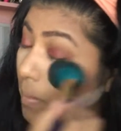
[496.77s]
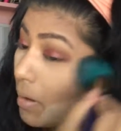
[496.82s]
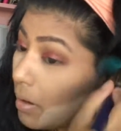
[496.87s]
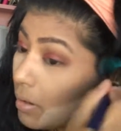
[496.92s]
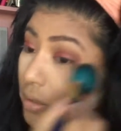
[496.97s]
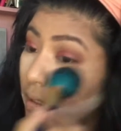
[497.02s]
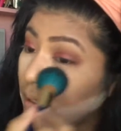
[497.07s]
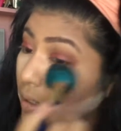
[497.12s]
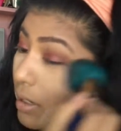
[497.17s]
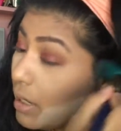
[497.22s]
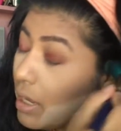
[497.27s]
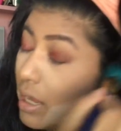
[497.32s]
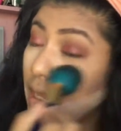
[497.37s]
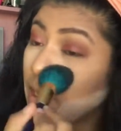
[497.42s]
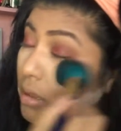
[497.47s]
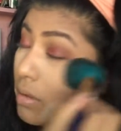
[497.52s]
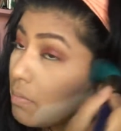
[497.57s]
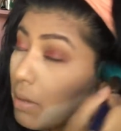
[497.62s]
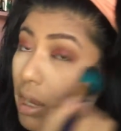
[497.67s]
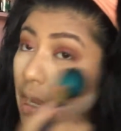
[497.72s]

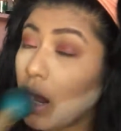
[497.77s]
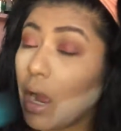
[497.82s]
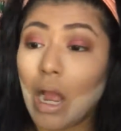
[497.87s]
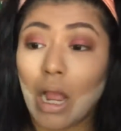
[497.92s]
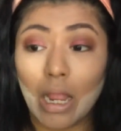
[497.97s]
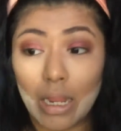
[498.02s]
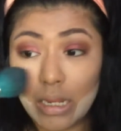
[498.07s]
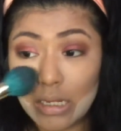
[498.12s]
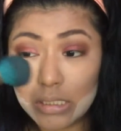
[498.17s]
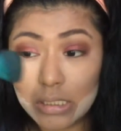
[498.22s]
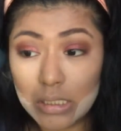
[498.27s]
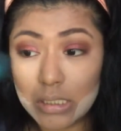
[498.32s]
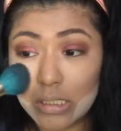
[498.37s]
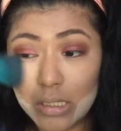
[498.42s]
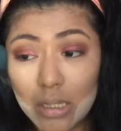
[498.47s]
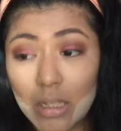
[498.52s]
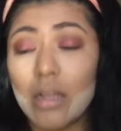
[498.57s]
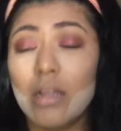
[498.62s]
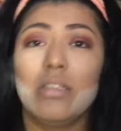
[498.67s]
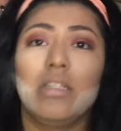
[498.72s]
underneath my eyes.
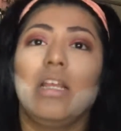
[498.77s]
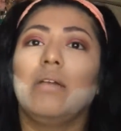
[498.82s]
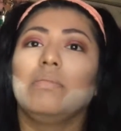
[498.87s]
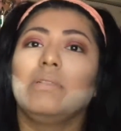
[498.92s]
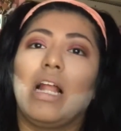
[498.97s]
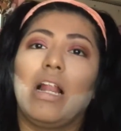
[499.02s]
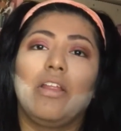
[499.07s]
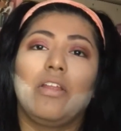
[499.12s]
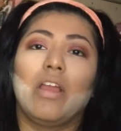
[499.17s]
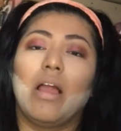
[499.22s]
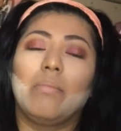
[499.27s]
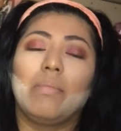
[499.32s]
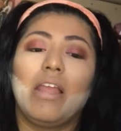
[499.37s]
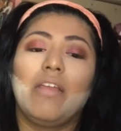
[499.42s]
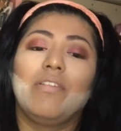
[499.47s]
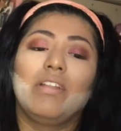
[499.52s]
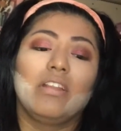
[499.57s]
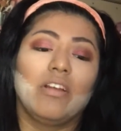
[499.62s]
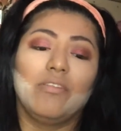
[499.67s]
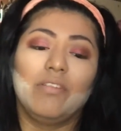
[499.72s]
See, I'm telling you, I'm not
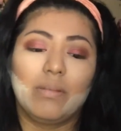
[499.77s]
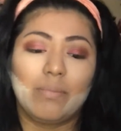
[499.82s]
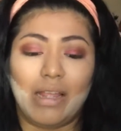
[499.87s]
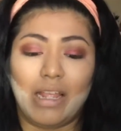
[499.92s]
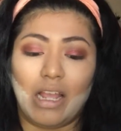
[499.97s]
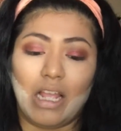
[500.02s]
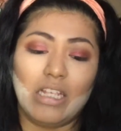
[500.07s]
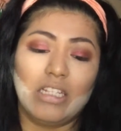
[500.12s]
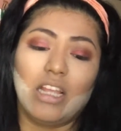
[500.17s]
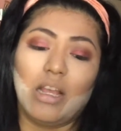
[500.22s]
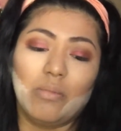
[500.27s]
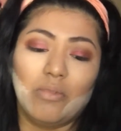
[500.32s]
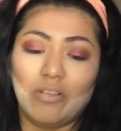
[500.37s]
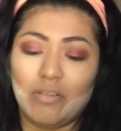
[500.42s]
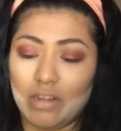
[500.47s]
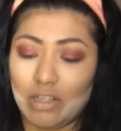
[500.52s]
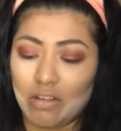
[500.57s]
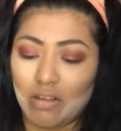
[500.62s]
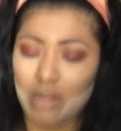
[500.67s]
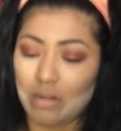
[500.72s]
even done with my eyes. I'm
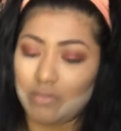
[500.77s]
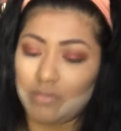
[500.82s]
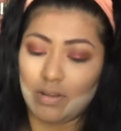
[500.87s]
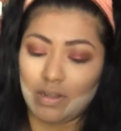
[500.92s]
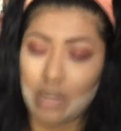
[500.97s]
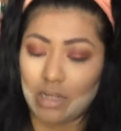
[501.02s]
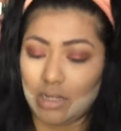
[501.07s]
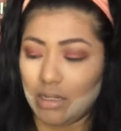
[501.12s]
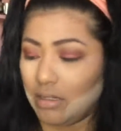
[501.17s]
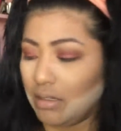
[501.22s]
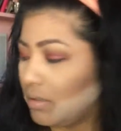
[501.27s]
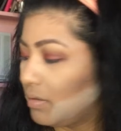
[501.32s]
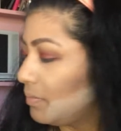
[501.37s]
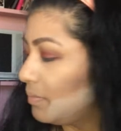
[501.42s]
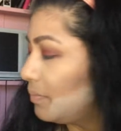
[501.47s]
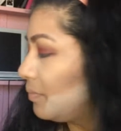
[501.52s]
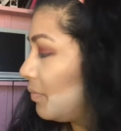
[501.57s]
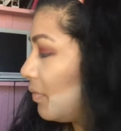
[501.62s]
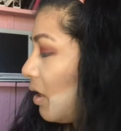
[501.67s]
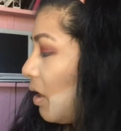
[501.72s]
already done with it.
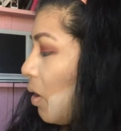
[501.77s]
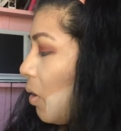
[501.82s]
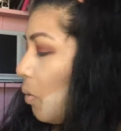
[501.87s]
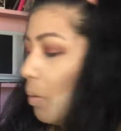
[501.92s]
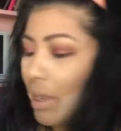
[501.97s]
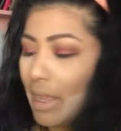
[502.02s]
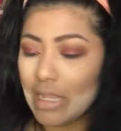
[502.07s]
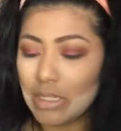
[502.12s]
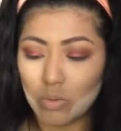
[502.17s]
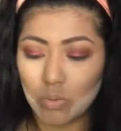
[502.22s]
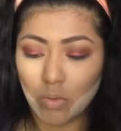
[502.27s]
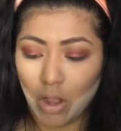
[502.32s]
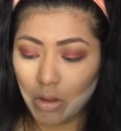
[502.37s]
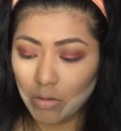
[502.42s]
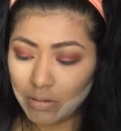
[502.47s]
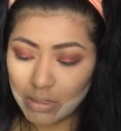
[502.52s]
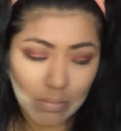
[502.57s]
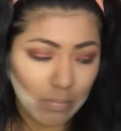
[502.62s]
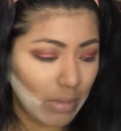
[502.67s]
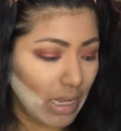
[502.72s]
What is
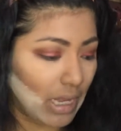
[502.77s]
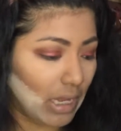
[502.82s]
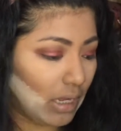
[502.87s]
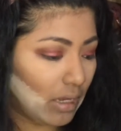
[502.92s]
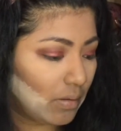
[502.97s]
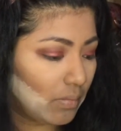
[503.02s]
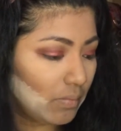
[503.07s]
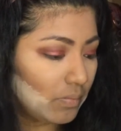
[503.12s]
wrong with me?